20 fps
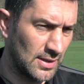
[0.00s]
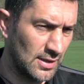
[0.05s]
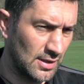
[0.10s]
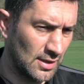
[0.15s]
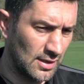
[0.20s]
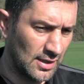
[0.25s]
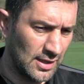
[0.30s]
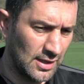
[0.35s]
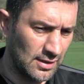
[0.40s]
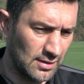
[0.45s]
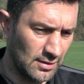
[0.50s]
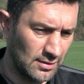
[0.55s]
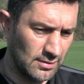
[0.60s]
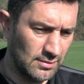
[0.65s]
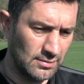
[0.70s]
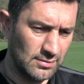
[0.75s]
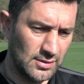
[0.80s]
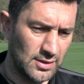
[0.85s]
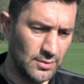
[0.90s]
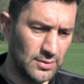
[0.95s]
end of the league,
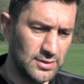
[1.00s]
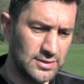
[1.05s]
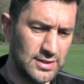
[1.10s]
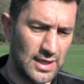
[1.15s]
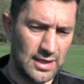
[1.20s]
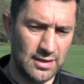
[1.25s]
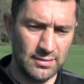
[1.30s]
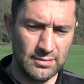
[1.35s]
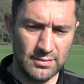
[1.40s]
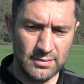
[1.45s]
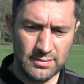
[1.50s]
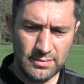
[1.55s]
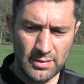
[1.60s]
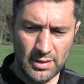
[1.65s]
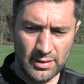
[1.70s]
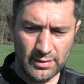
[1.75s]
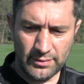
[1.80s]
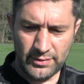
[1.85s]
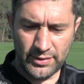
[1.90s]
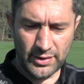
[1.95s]
and they were second
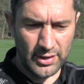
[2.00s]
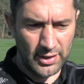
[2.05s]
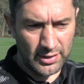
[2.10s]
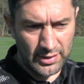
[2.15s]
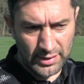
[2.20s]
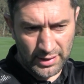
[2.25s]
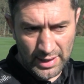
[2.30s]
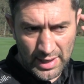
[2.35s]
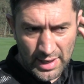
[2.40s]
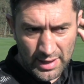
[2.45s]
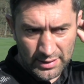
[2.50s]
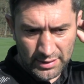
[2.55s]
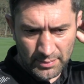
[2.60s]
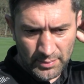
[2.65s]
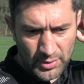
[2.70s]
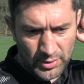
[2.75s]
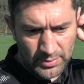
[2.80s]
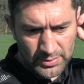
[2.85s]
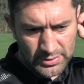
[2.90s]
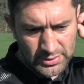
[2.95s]
or third at the
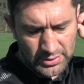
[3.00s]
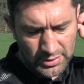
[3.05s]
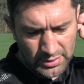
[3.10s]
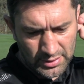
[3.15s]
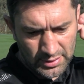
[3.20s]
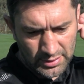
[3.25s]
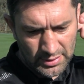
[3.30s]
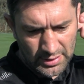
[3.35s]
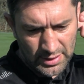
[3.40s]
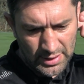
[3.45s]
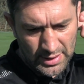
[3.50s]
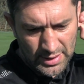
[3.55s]
moment. So,